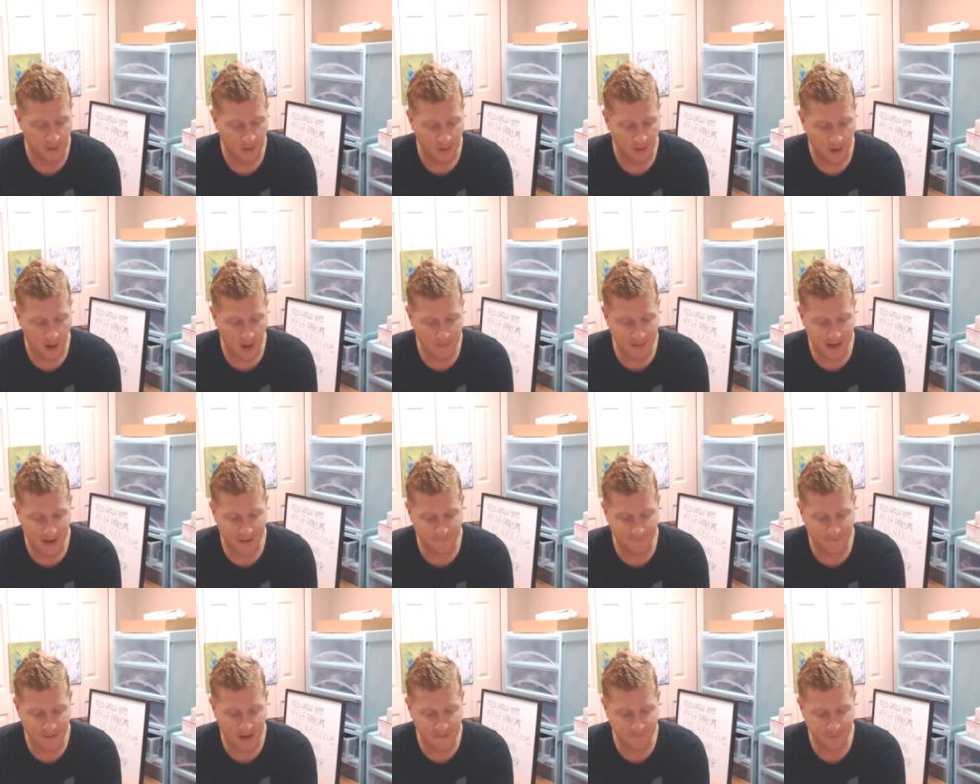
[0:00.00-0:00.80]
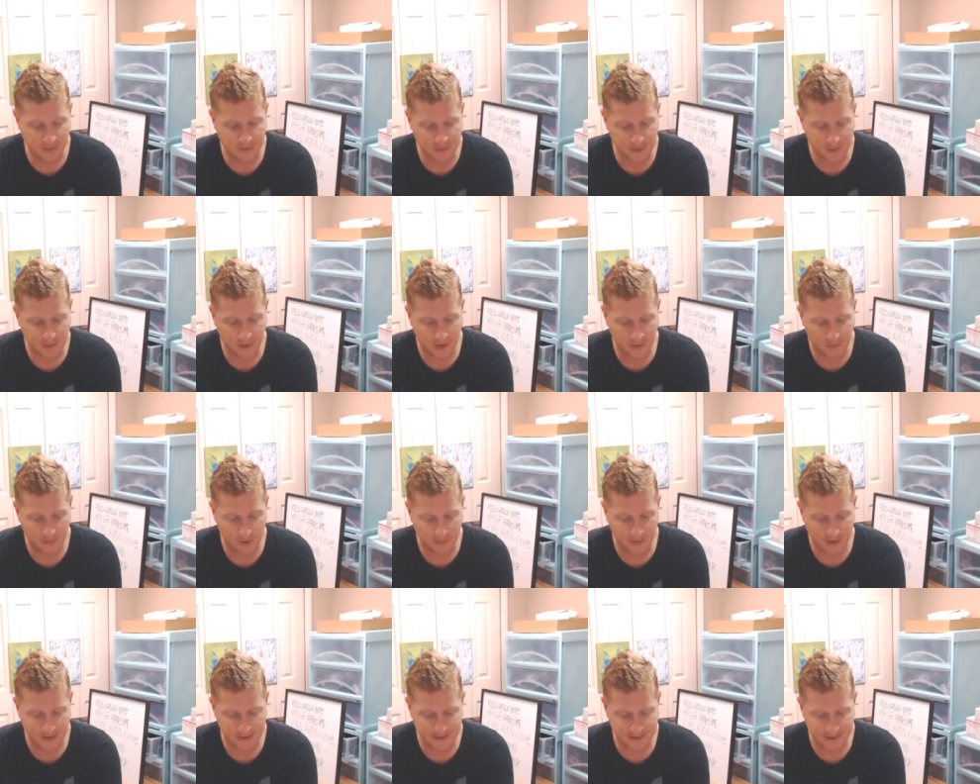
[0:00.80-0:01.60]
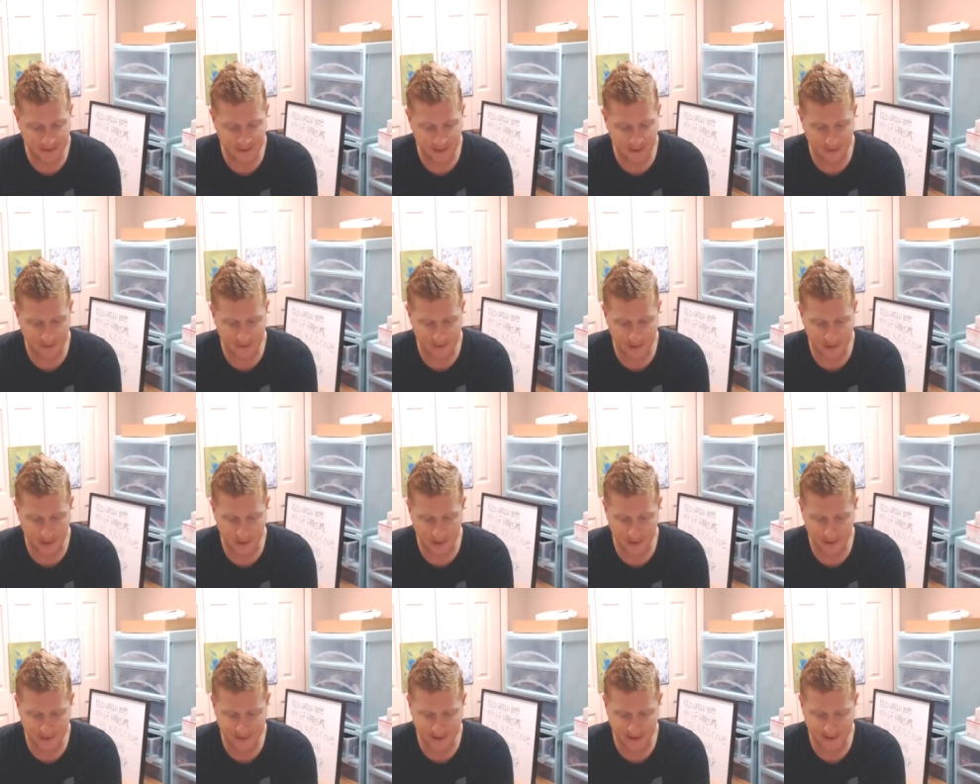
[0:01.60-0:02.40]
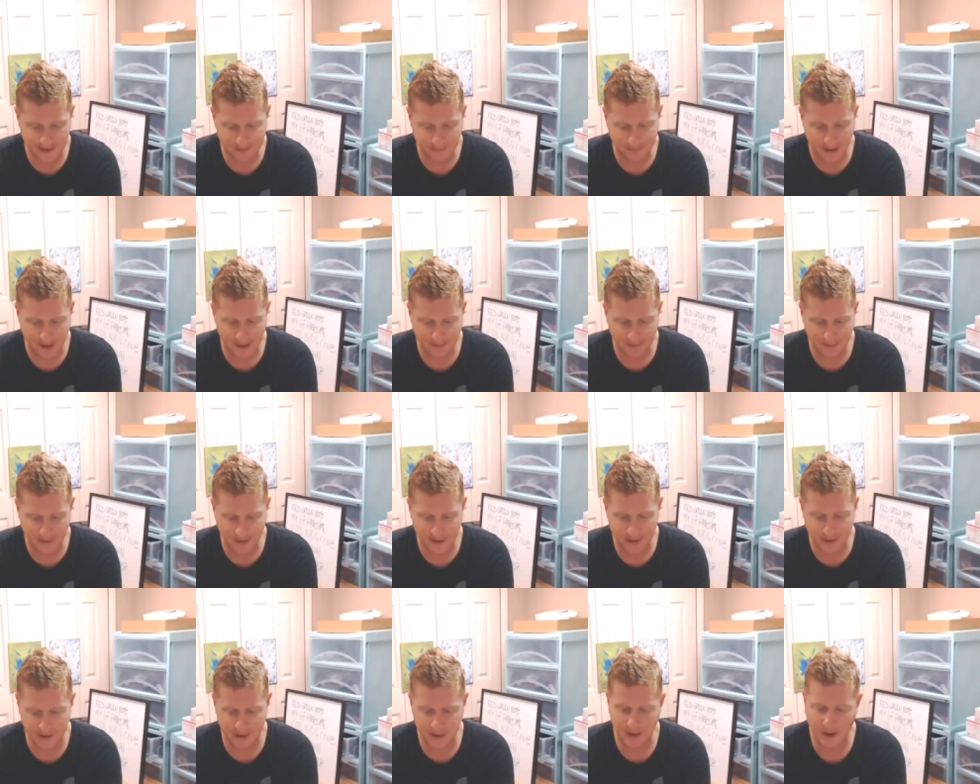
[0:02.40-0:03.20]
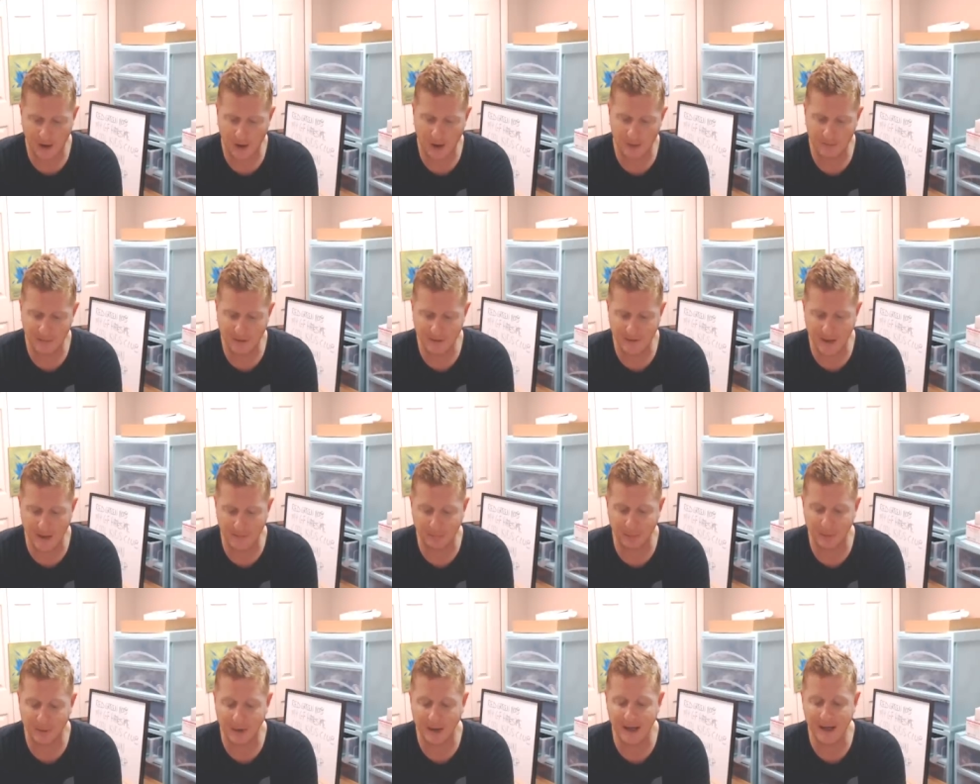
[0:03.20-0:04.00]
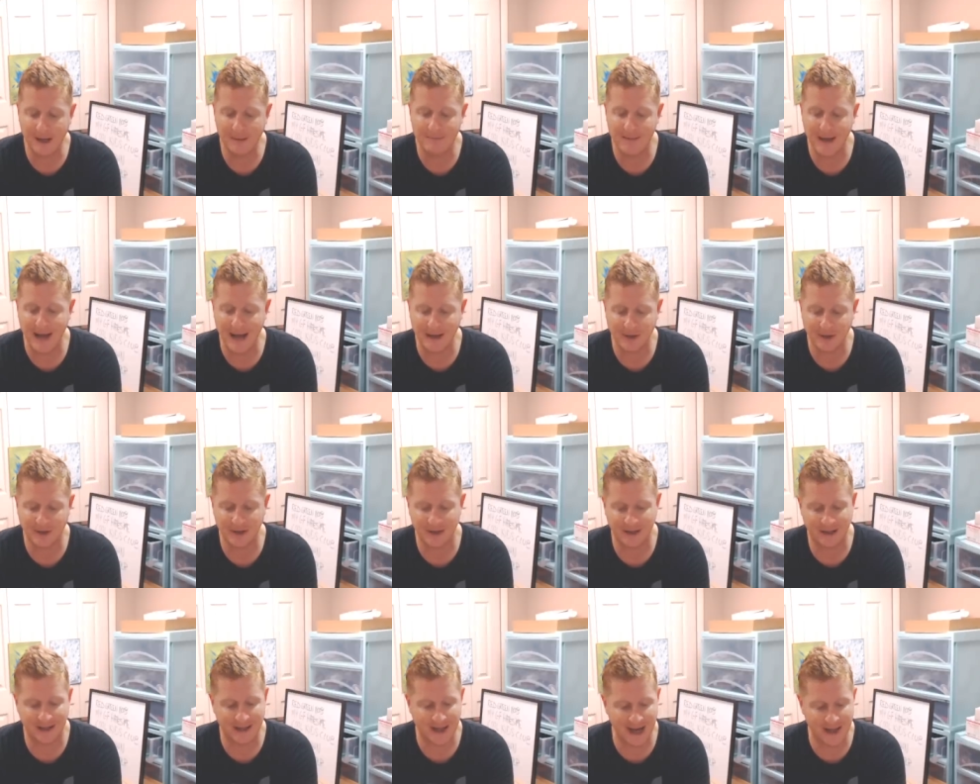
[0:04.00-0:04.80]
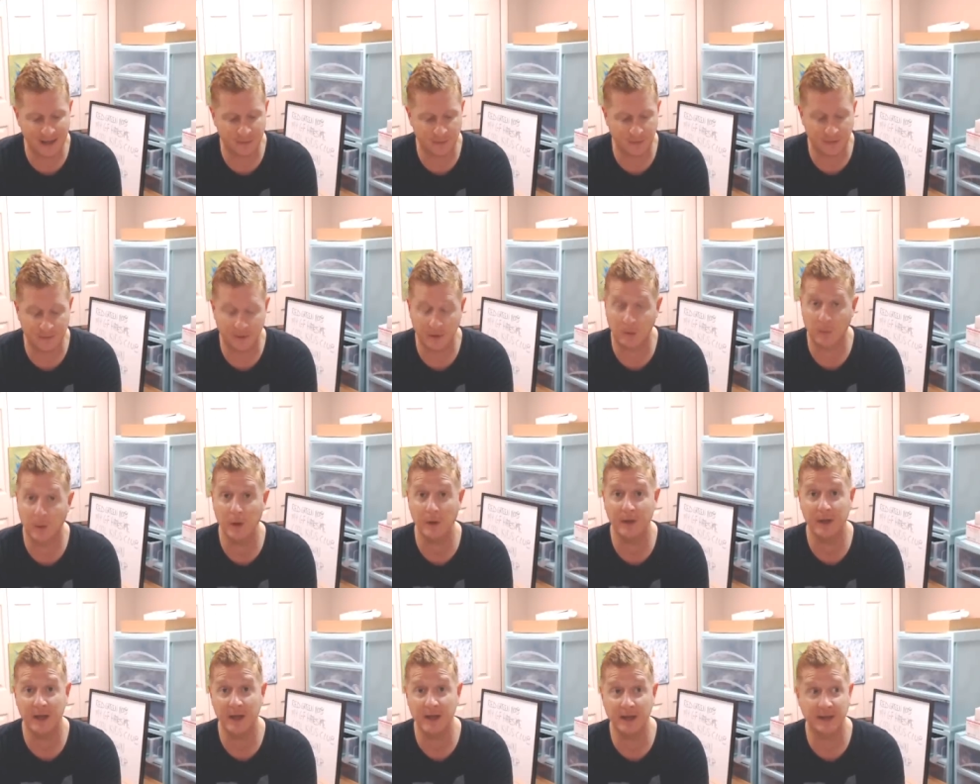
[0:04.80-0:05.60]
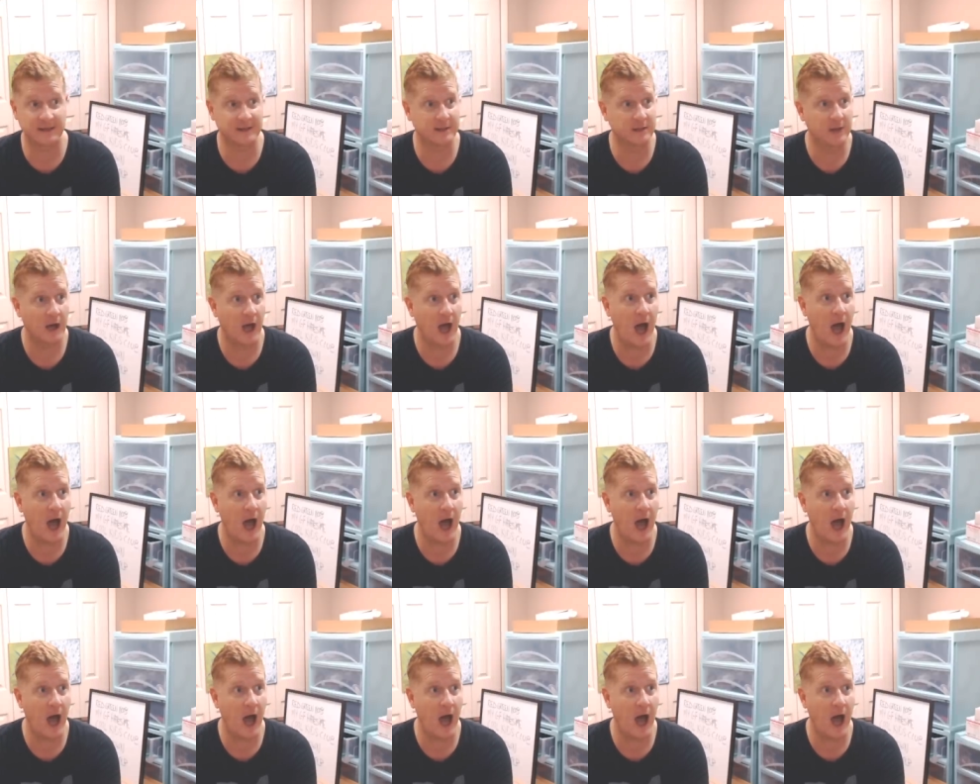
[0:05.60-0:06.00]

About five years ago, I realized that there is a good sized population in the Army that play Magic the Gathering. There really is.